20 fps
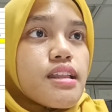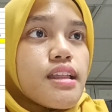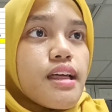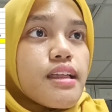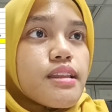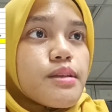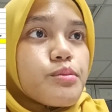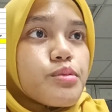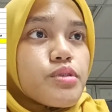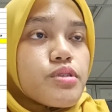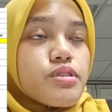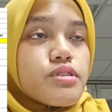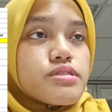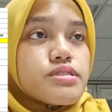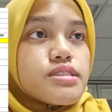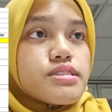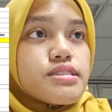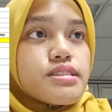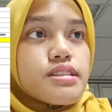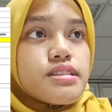And the
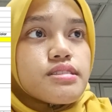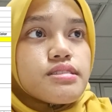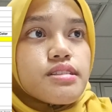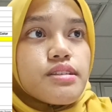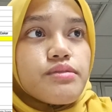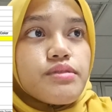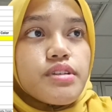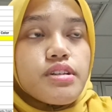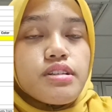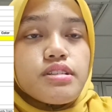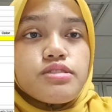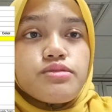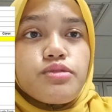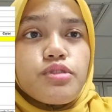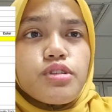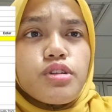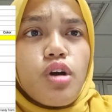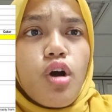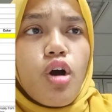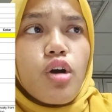prognosis is safety risk
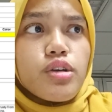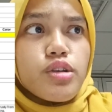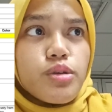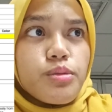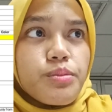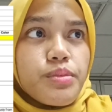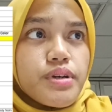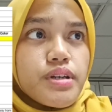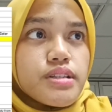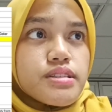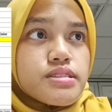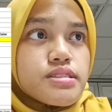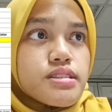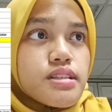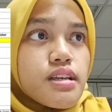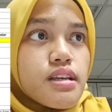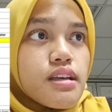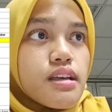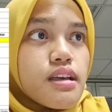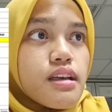for the occupants.
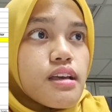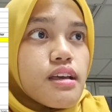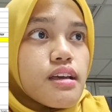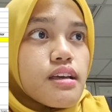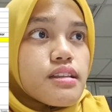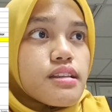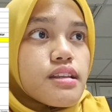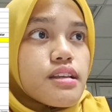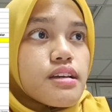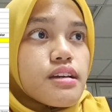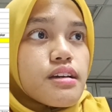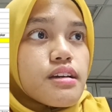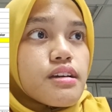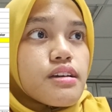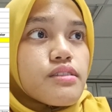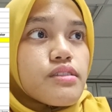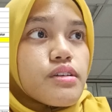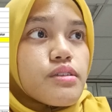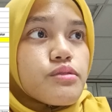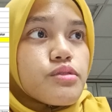
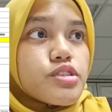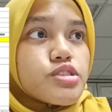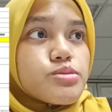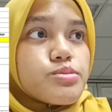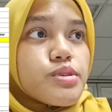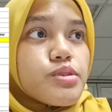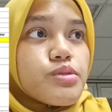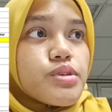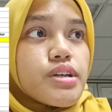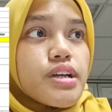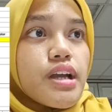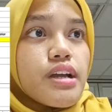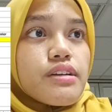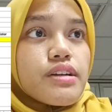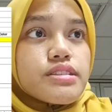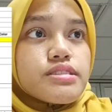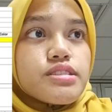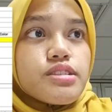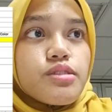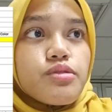The reinforcement will get
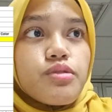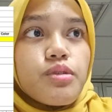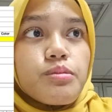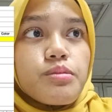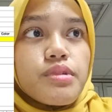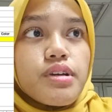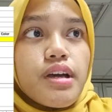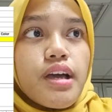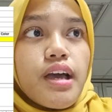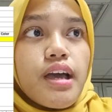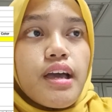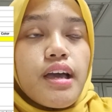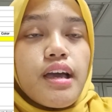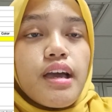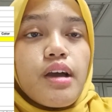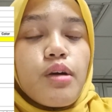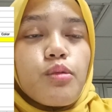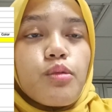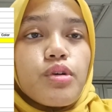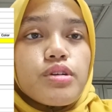rusty from the
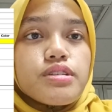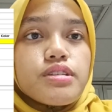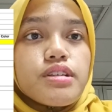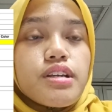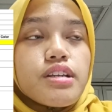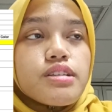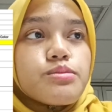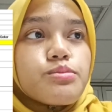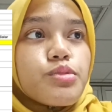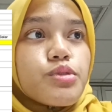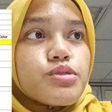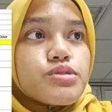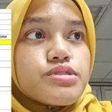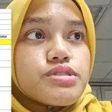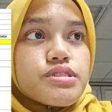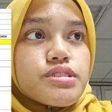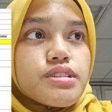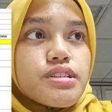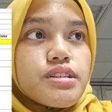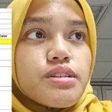air and water
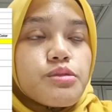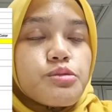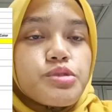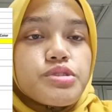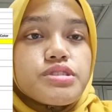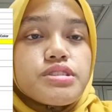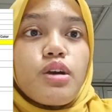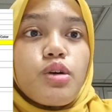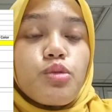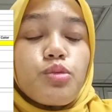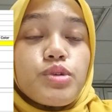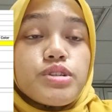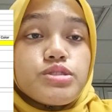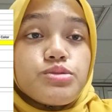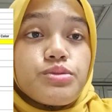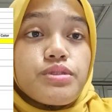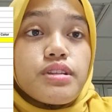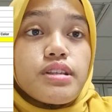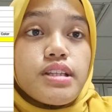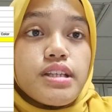exposure,
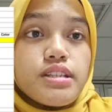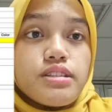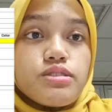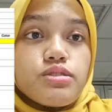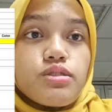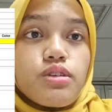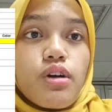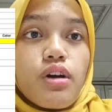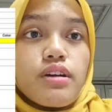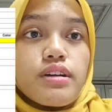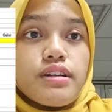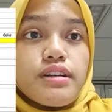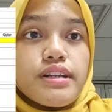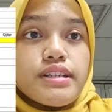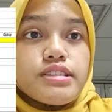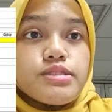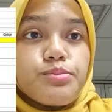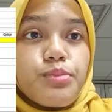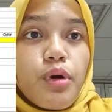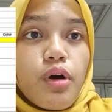which will lead to
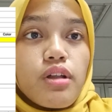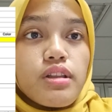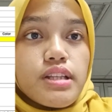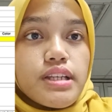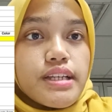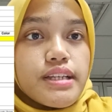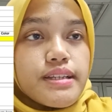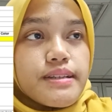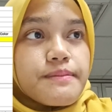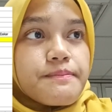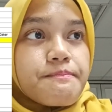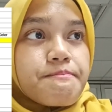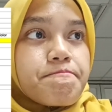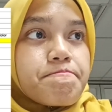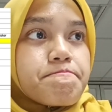concrete spalling.